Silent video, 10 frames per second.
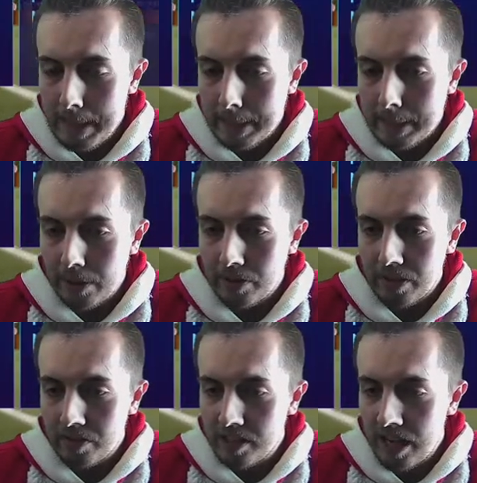Goes down
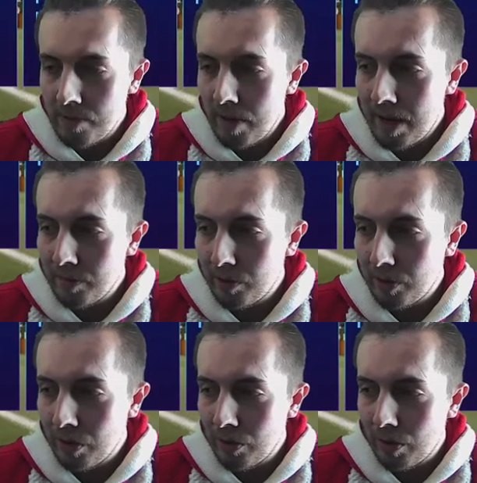to 10 men. We'll
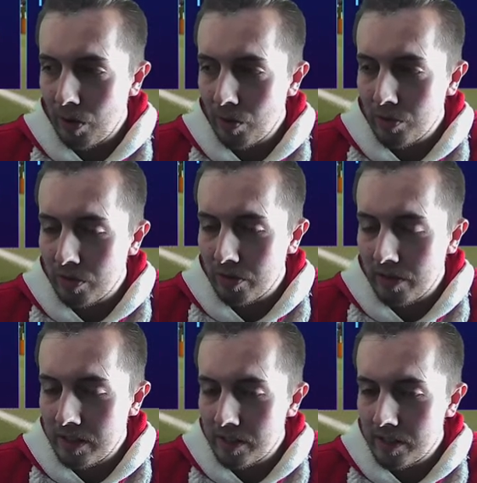go ultra
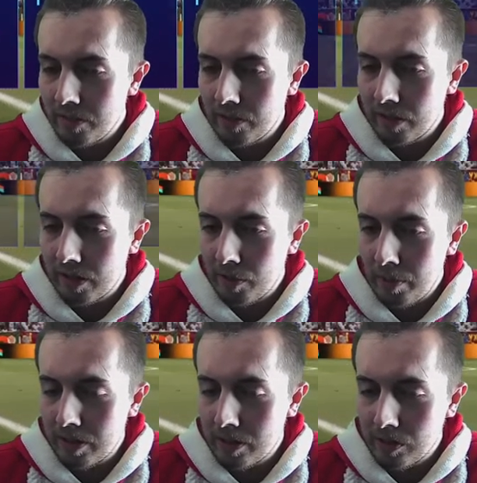defensive. I won't
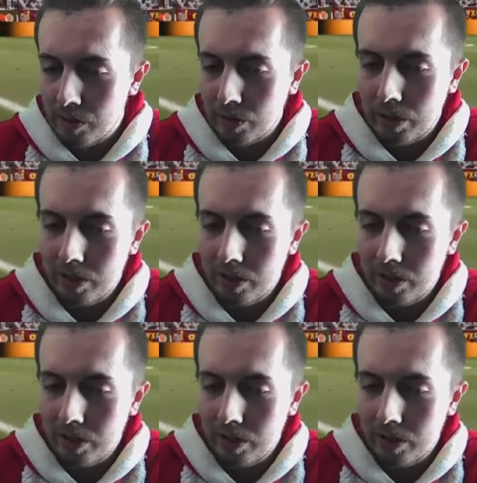be able to score.